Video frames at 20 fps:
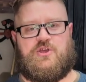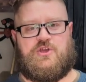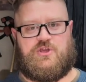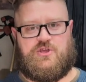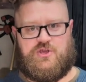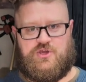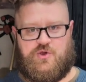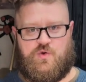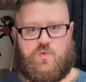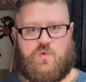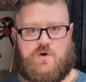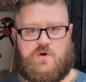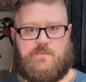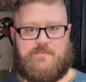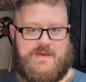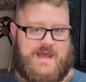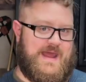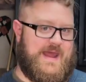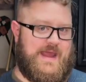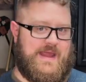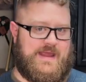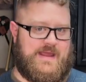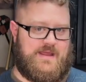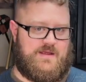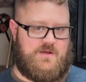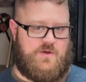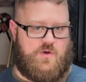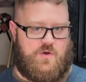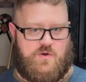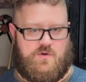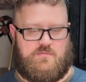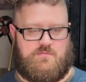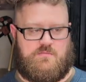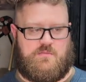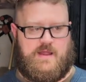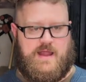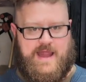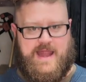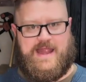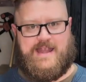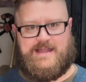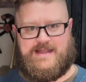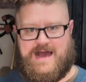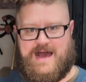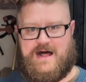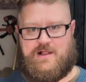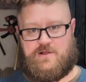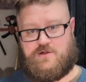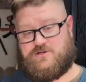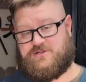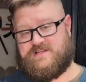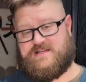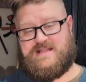you will make $8.